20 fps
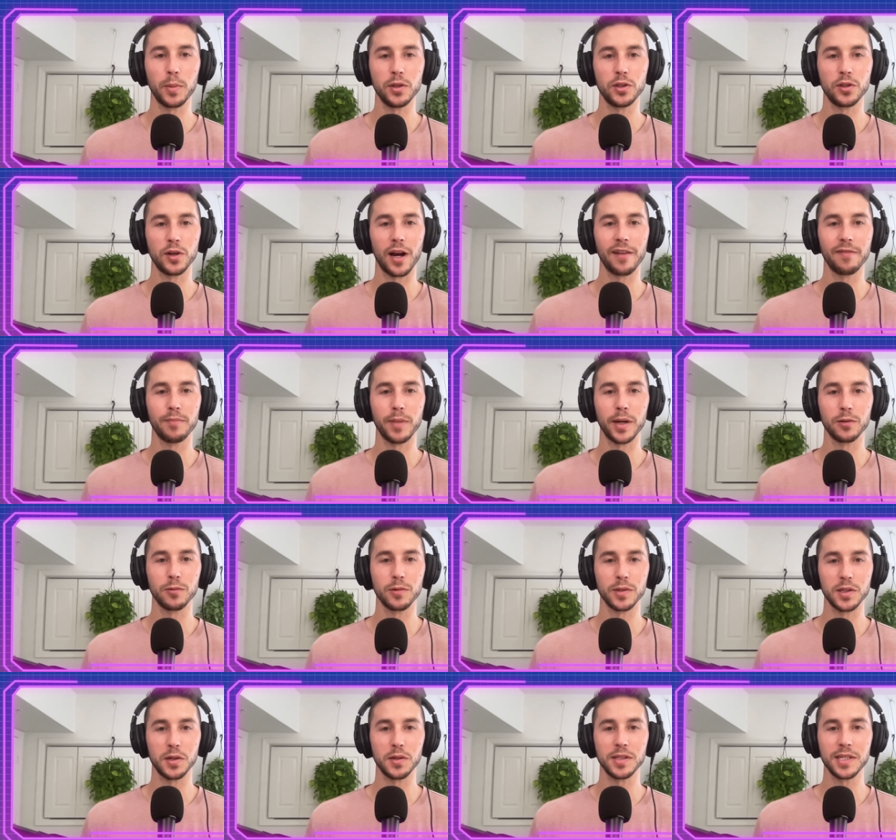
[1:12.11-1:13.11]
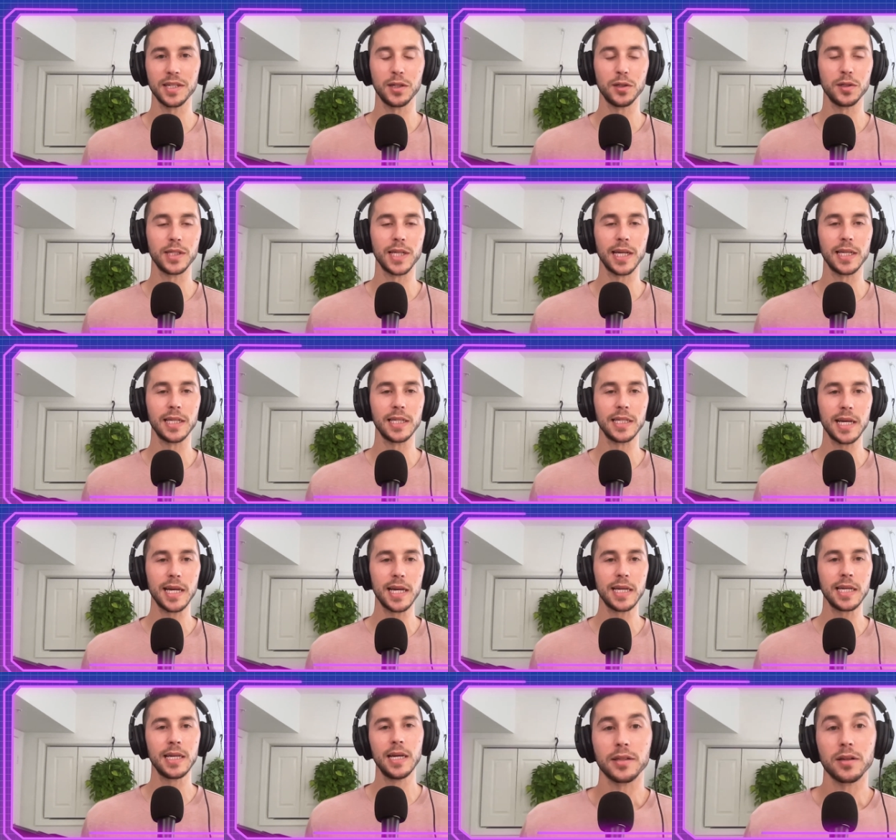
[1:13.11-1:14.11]
you drive better results in your day to
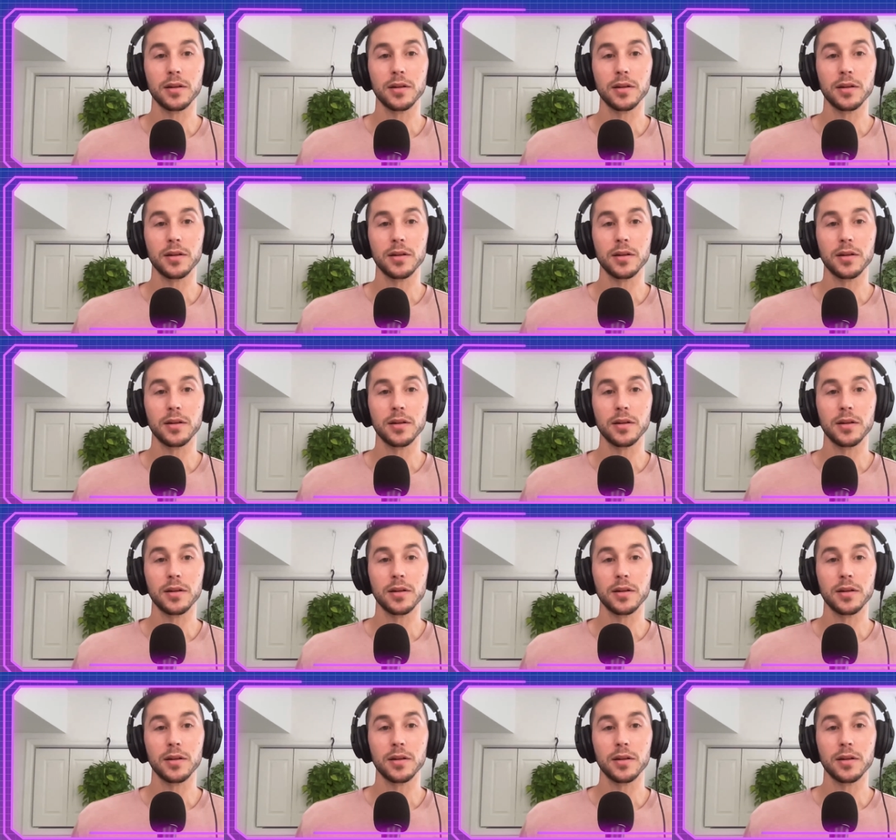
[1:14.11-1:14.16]
day.